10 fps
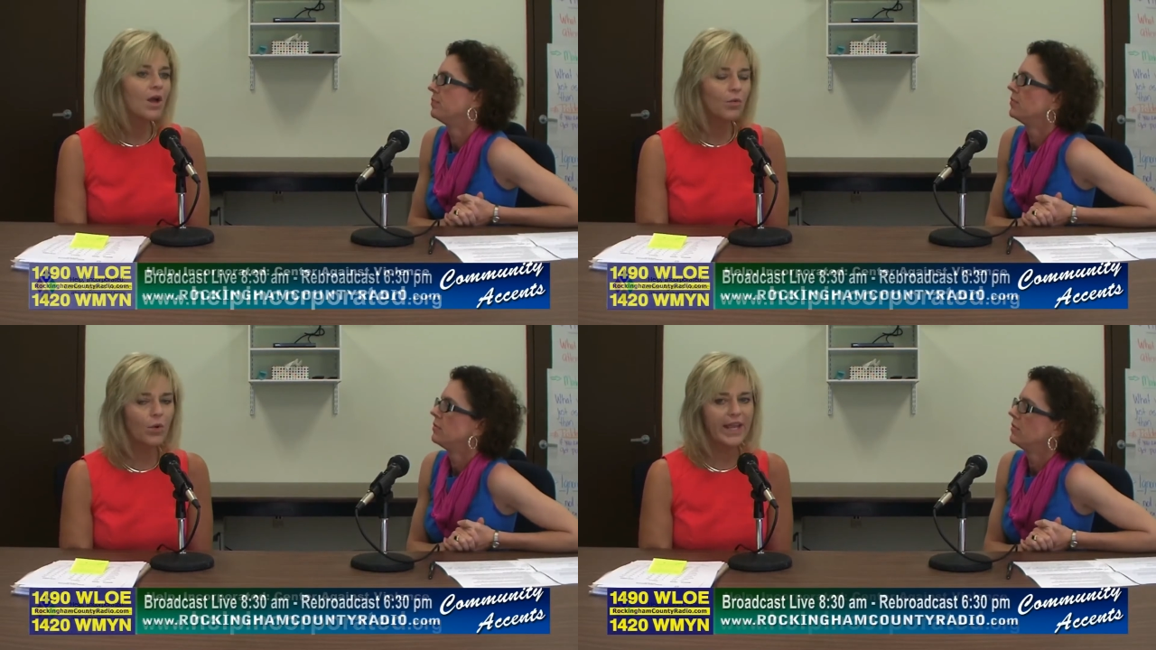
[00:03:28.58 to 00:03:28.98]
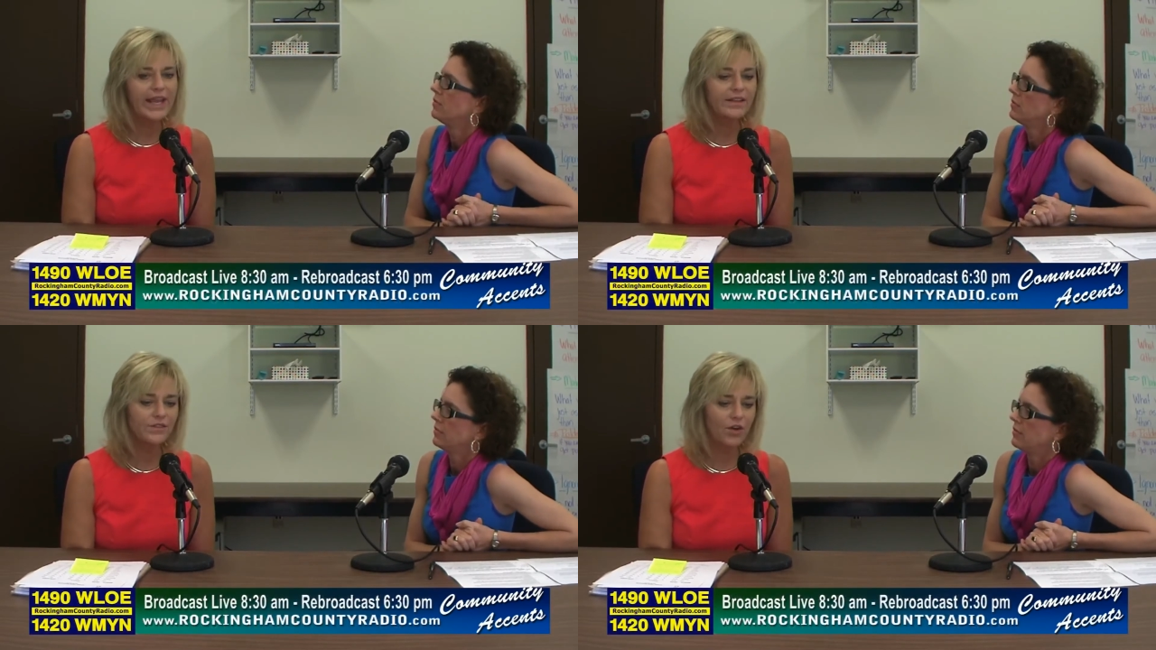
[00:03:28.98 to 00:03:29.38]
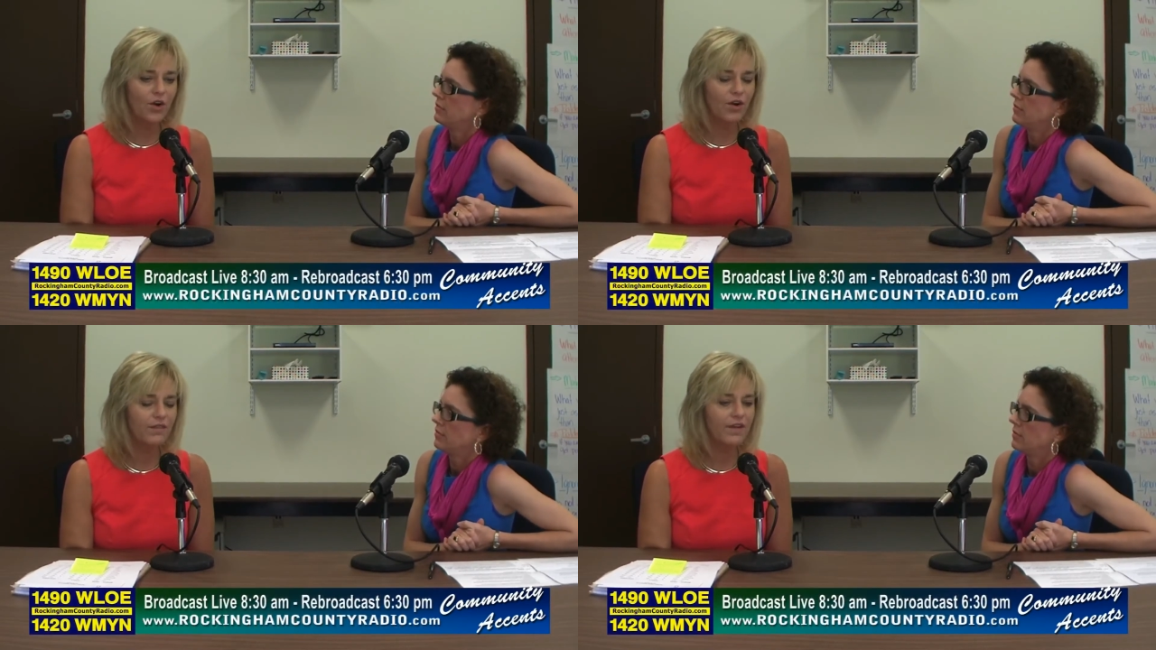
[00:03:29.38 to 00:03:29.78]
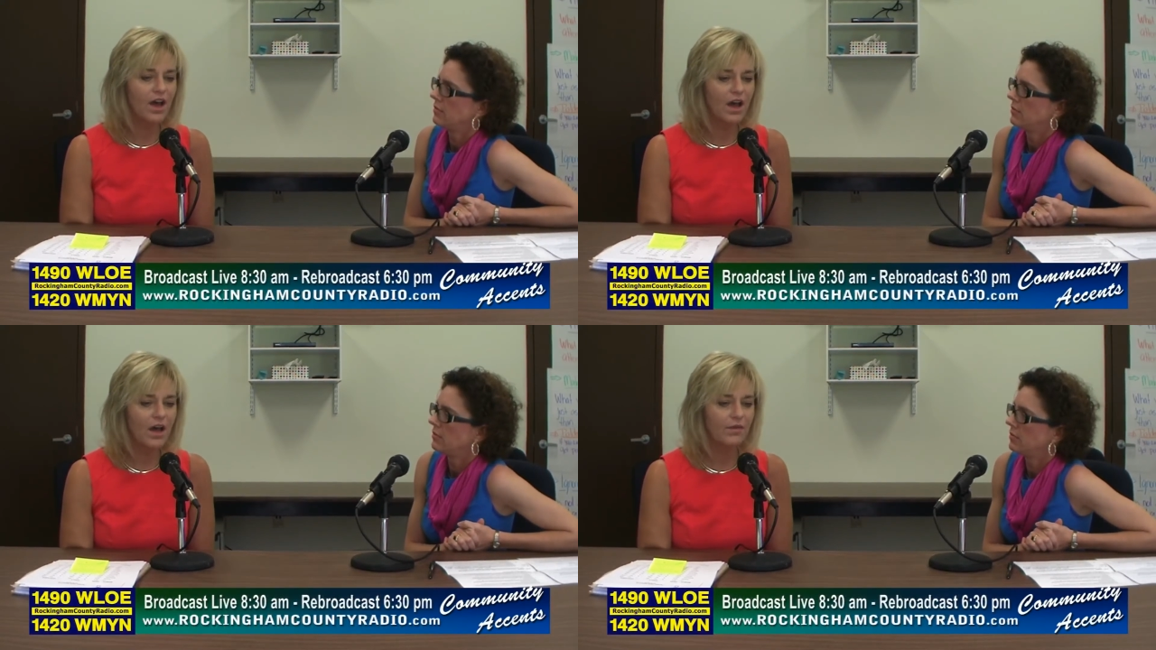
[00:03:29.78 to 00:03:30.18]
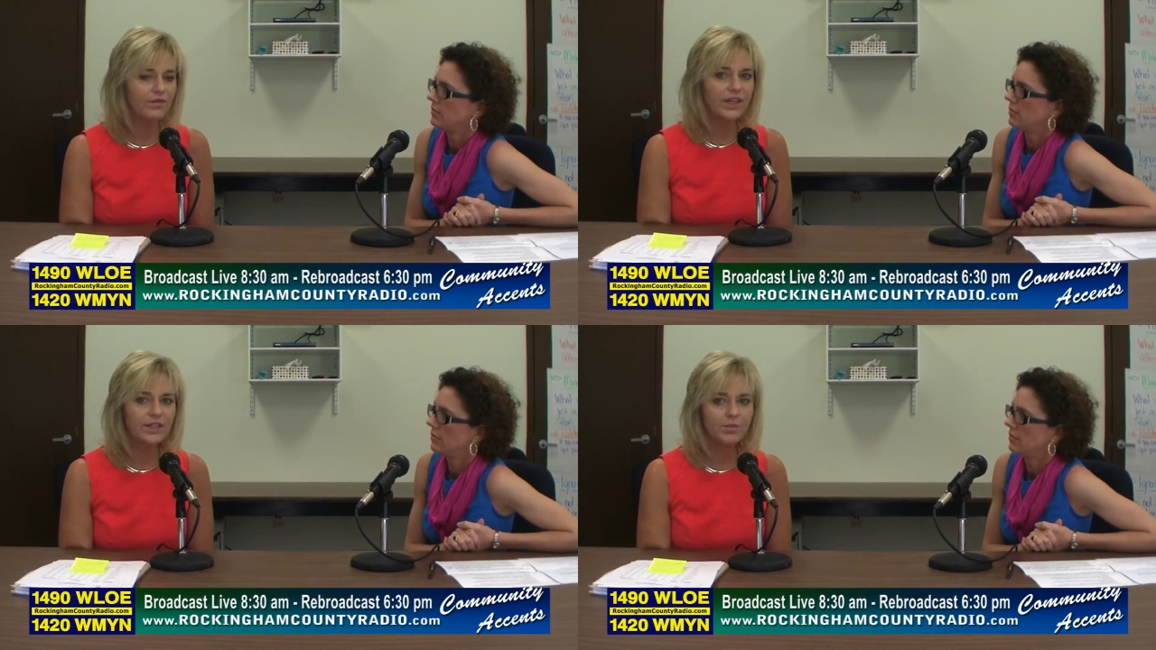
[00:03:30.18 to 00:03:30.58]
Speaker 1: We serve
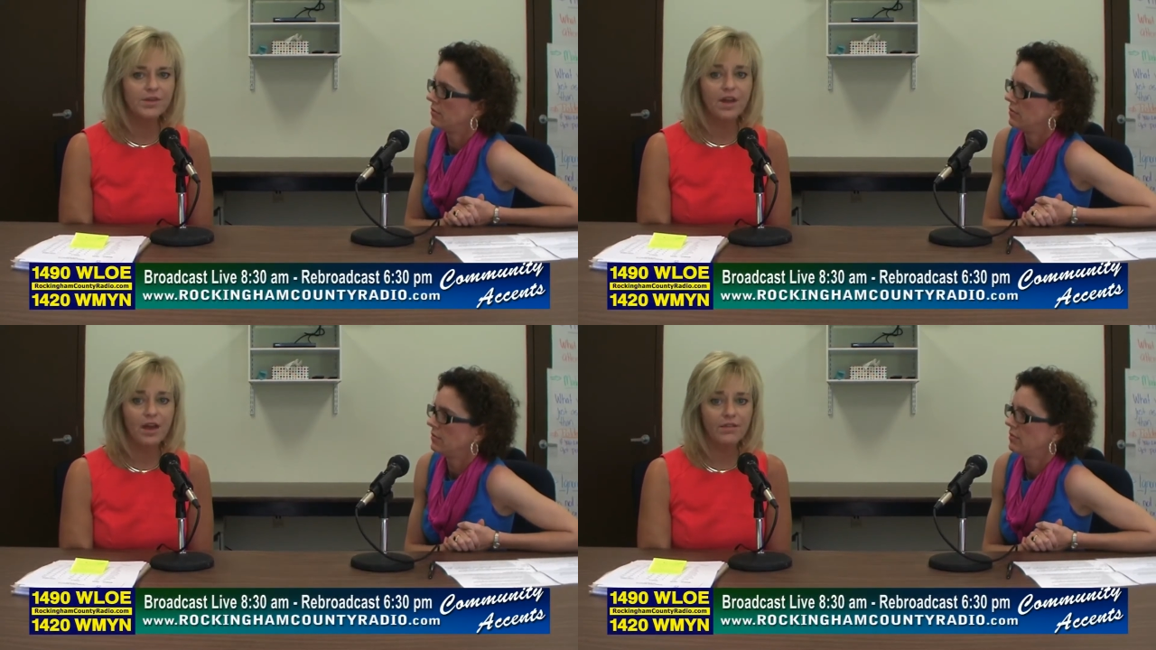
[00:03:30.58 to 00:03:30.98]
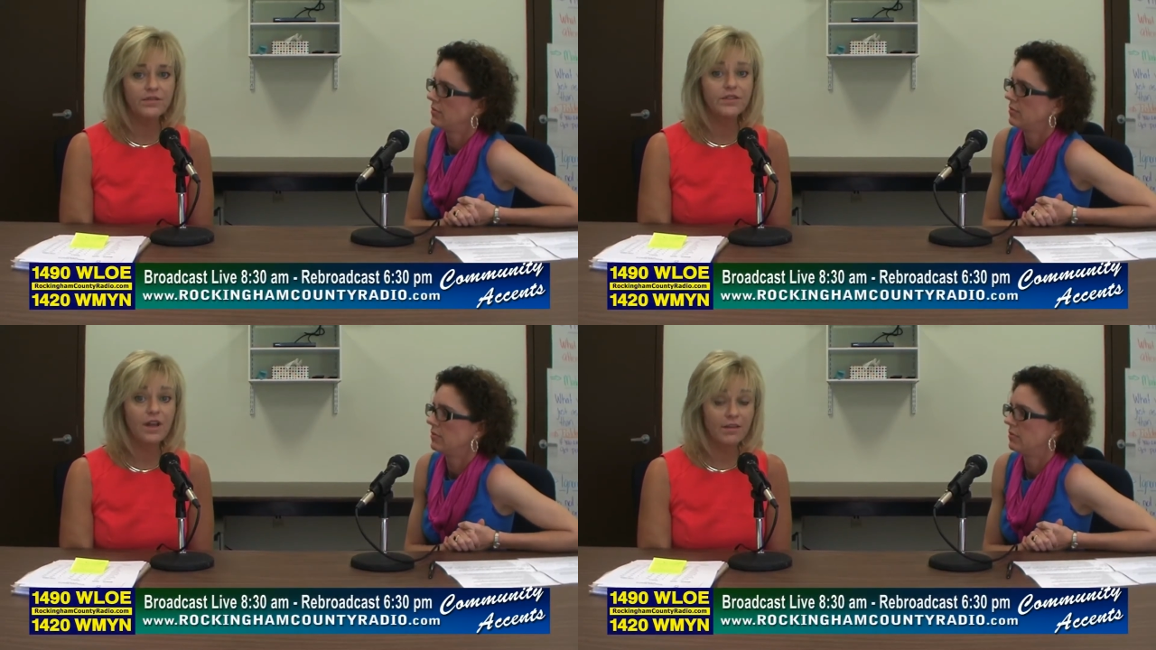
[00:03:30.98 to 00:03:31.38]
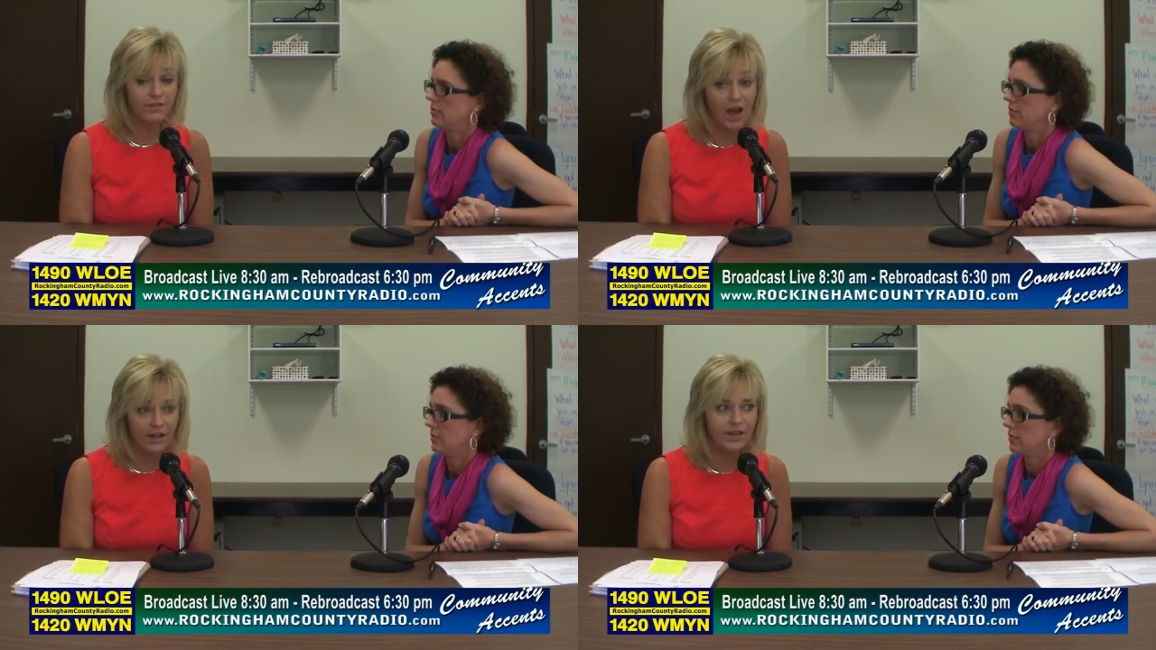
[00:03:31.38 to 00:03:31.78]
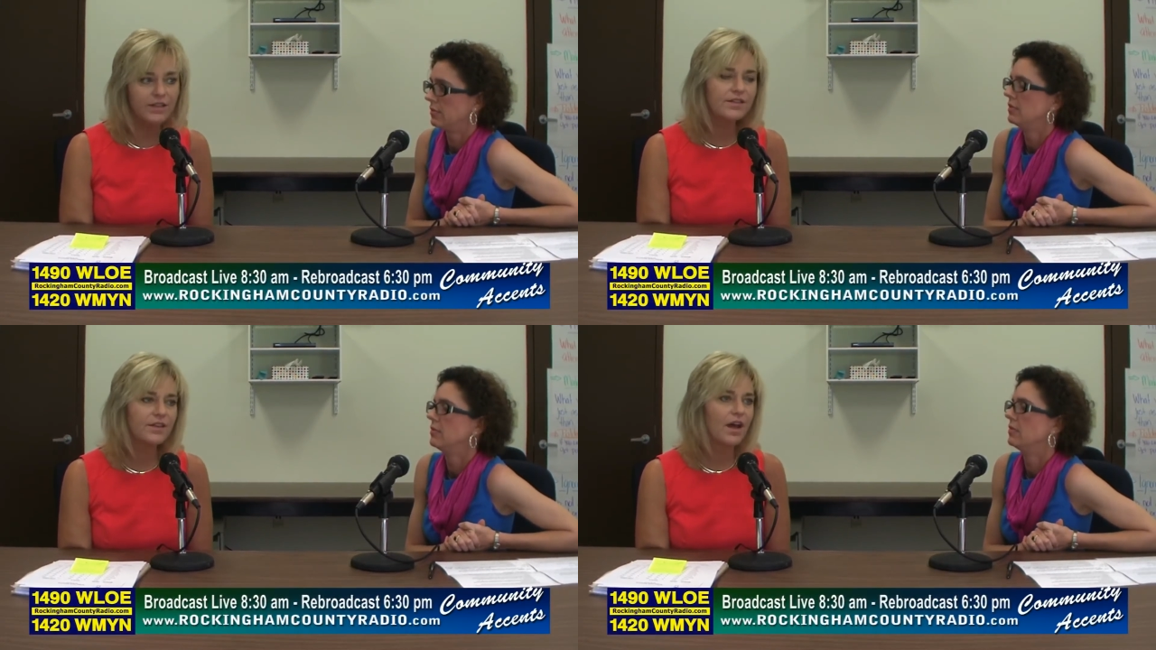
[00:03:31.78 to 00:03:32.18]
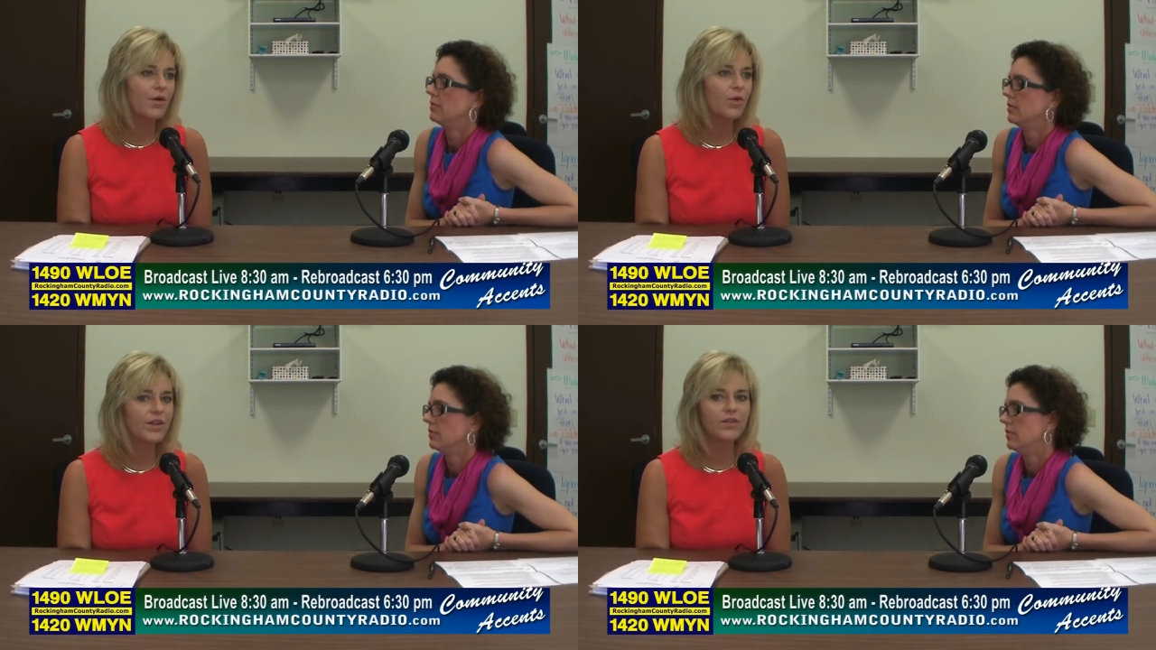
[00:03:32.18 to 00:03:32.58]
victims of violence,
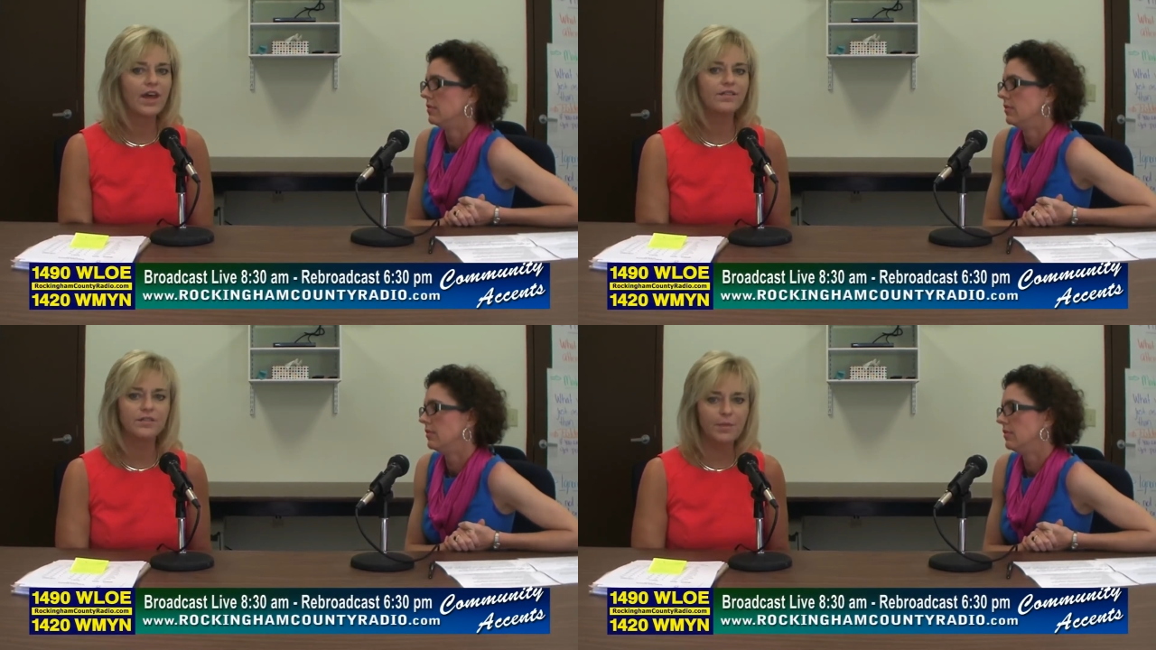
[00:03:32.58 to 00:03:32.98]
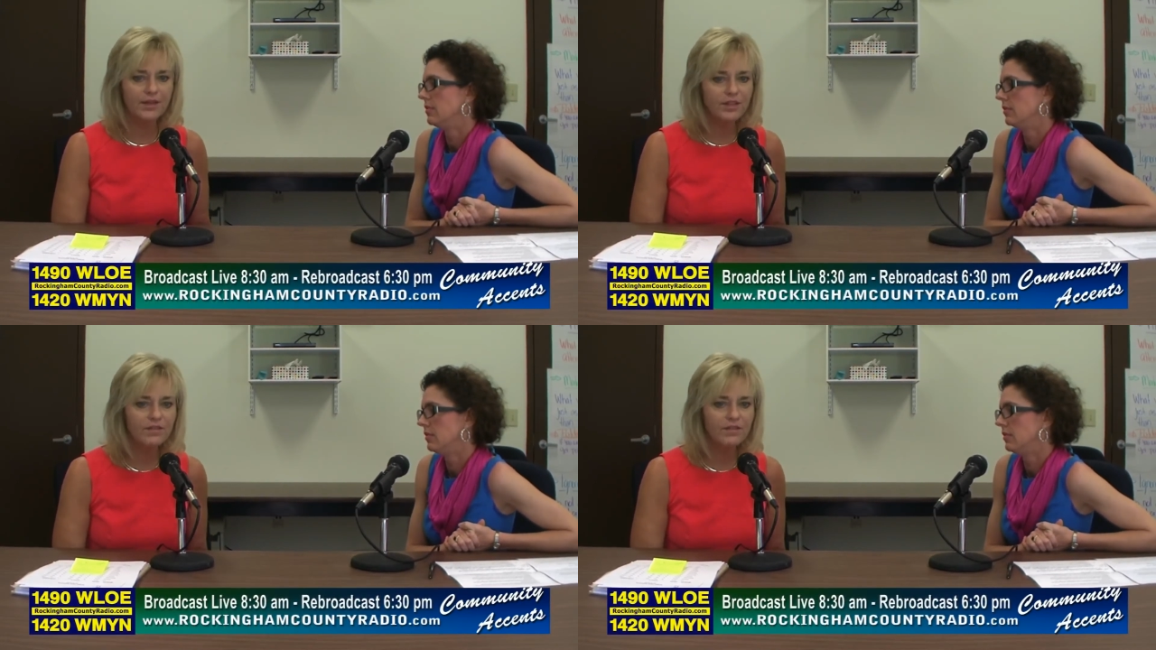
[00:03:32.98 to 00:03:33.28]
whether that's domestic